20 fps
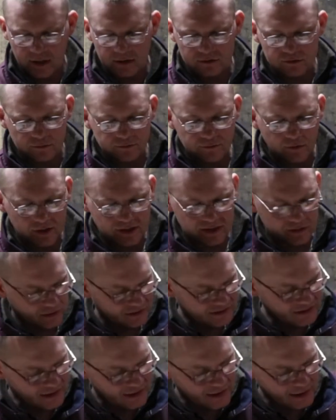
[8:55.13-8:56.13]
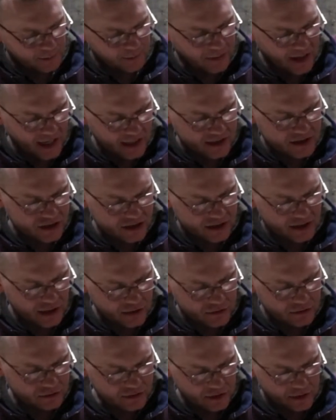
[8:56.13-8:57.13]
So find a nice clean patch and
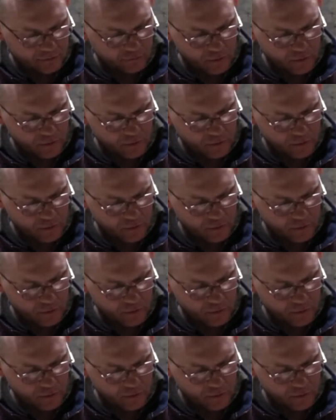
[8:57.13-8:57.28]
just kind of